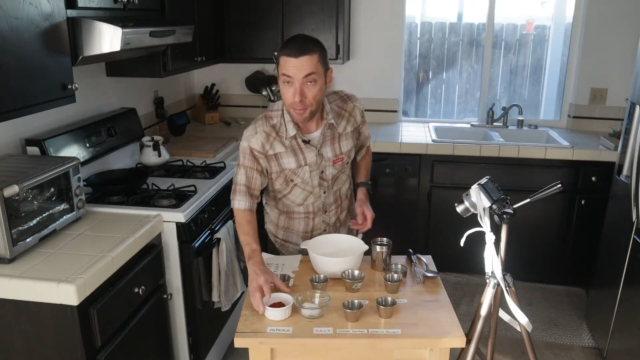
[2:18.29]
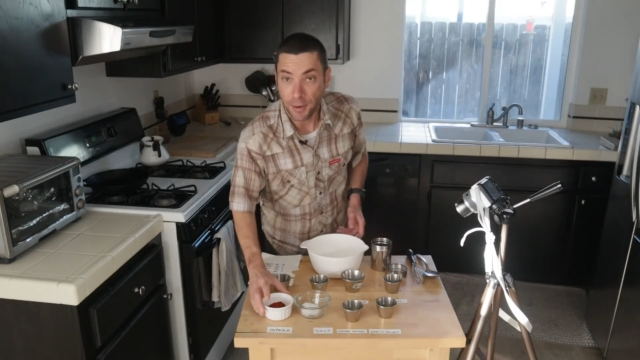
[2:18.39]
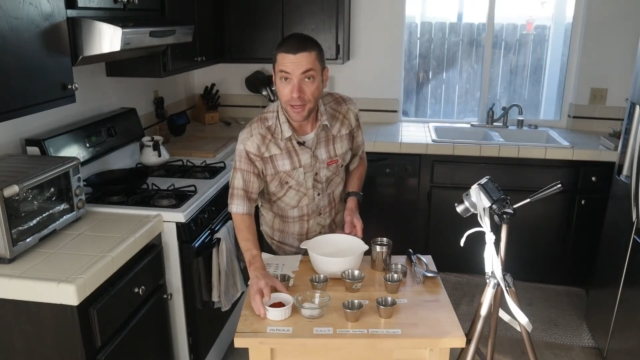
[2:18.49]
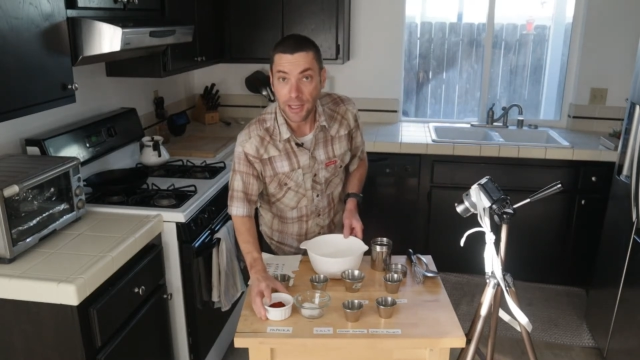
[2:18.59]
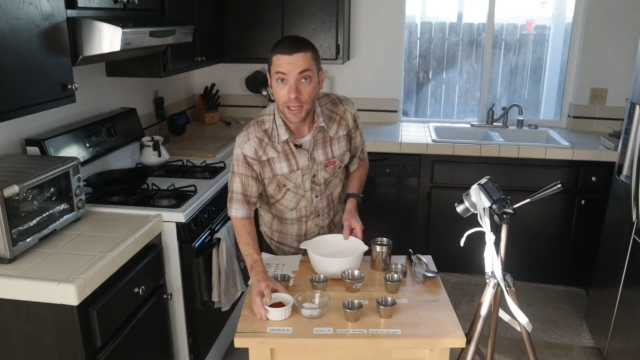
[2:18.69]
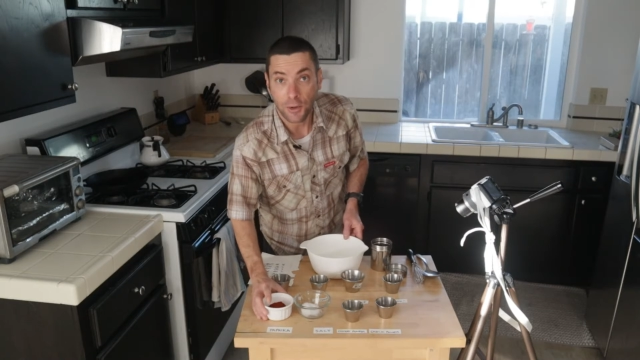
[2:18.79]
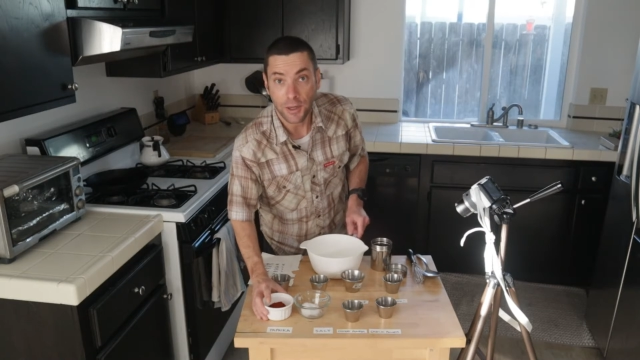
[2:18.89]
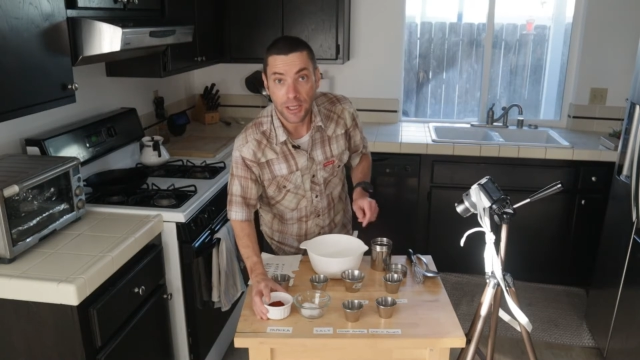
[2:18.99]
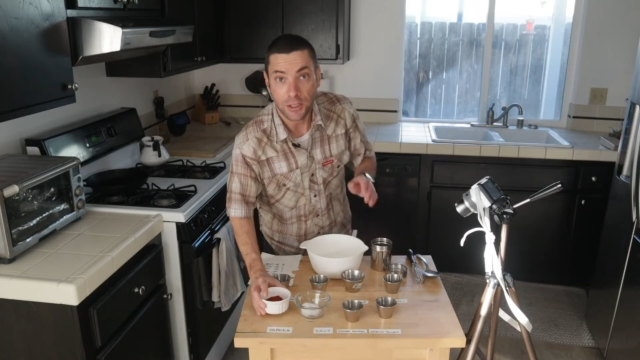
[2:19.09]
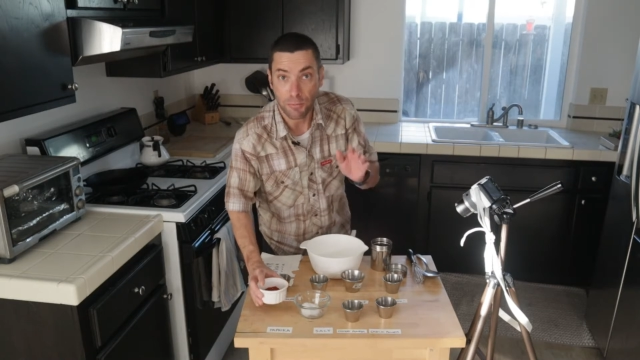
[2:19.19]
But here
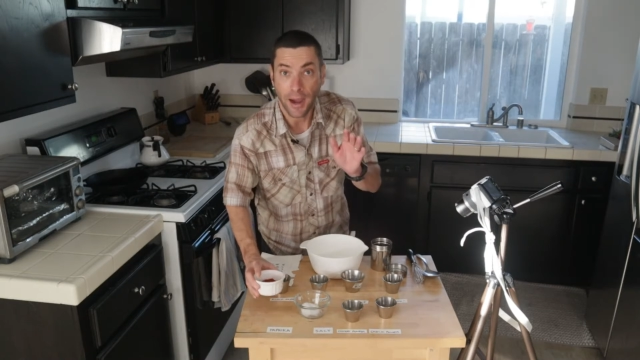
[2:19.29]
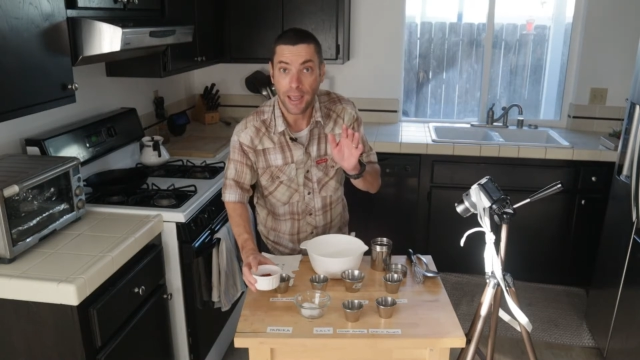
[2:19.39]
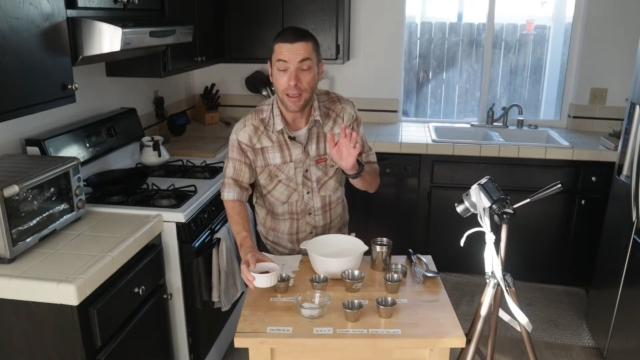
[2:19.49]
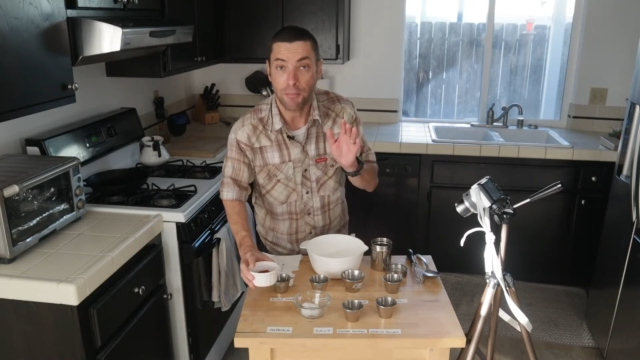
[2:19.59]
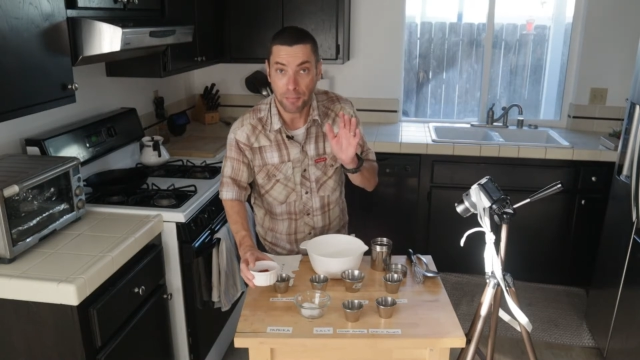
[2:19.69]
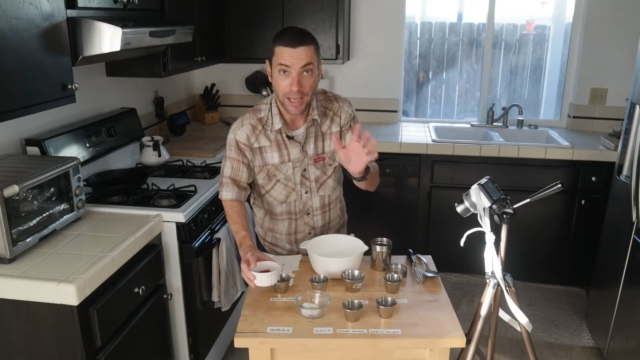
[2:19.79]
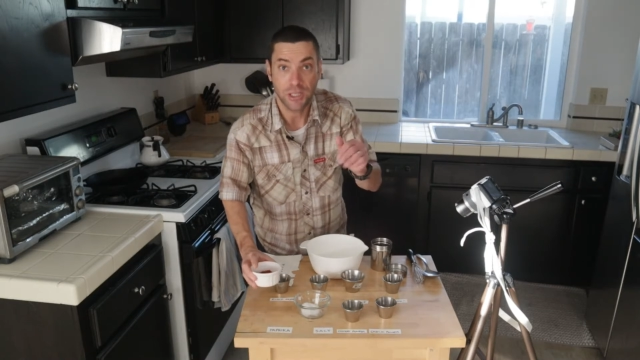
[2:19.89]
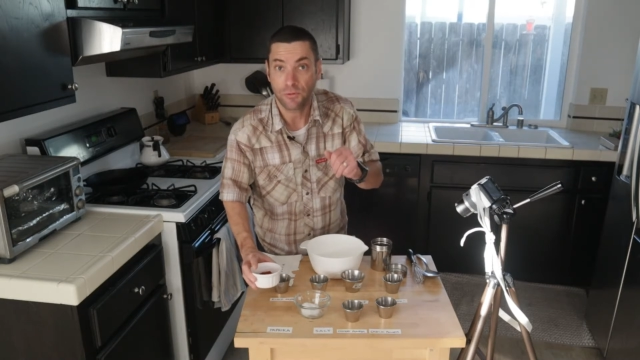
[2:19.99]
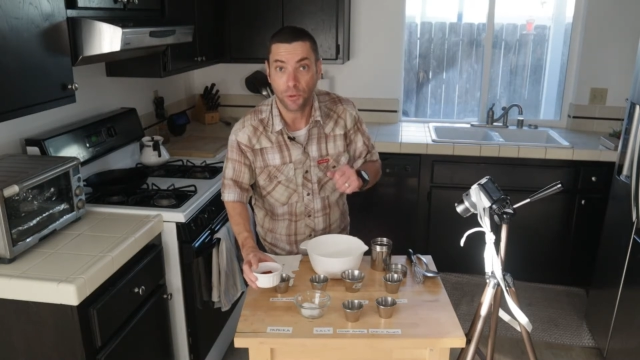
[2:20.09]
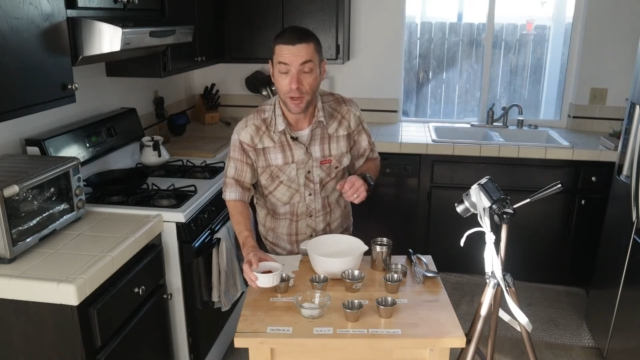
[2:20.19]
is my
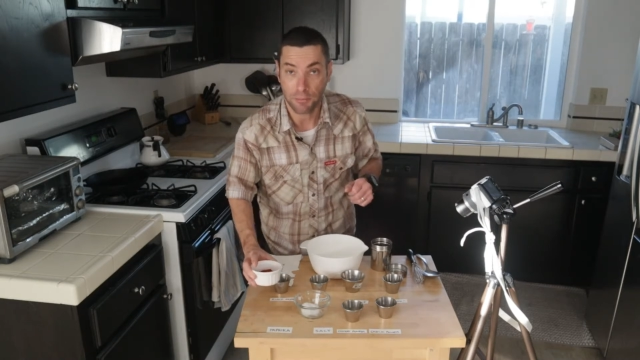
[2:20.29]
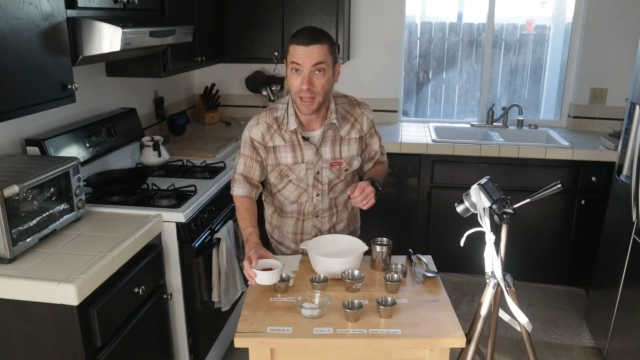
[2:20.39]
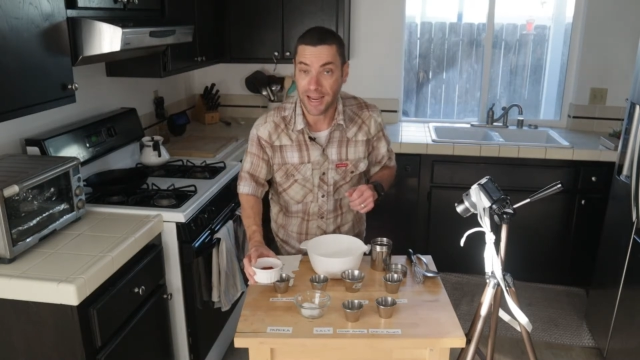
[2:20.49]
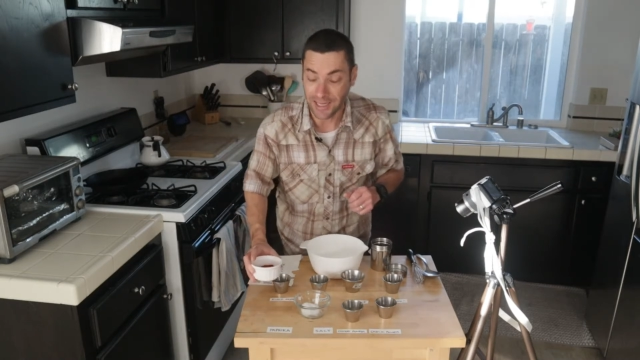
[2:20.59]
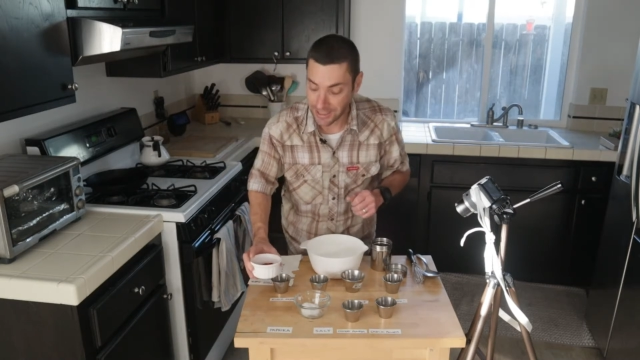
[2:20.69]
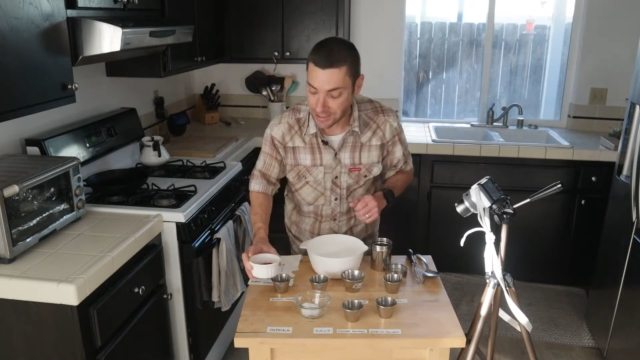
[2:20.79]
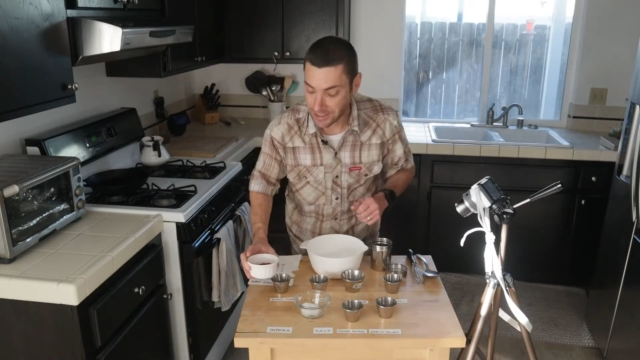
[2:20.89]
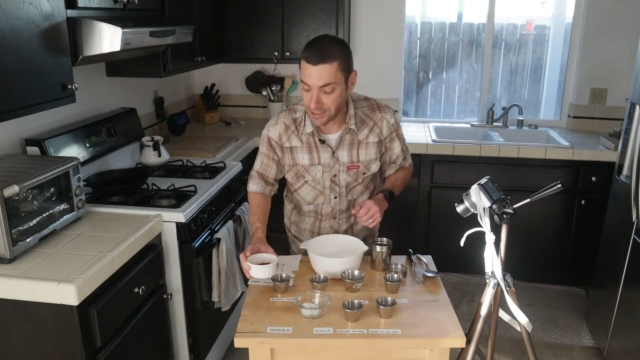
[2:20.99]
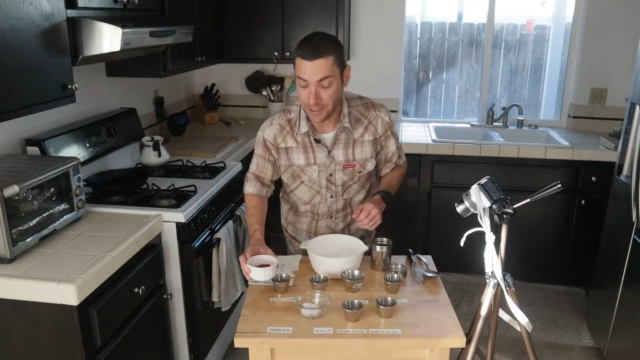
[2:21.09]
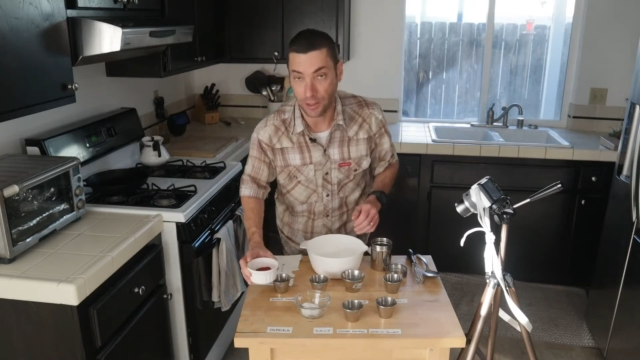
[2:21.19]
base for a blackening
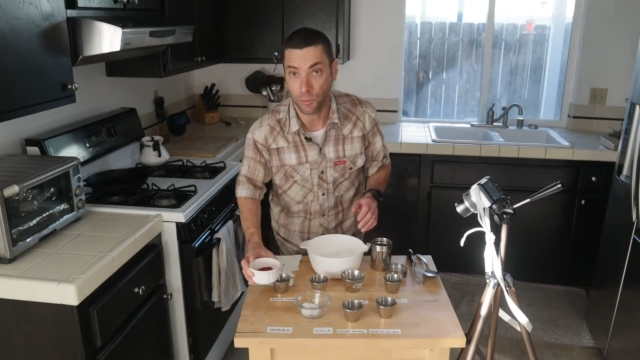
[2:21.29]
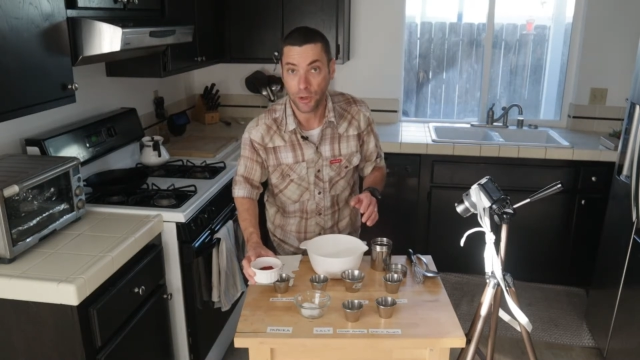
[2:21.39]
seasoning.